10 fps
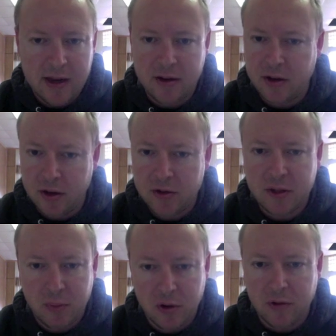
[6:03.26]
do you
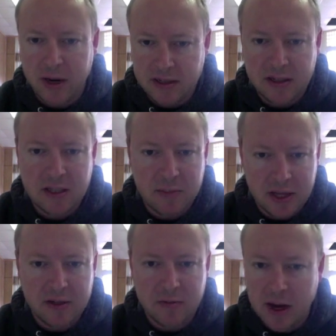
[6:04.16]
support racism
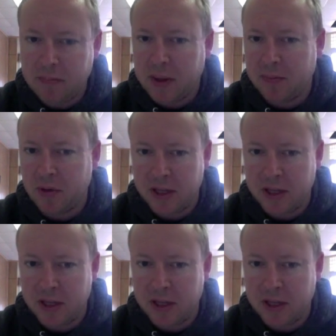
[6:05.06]
against white people?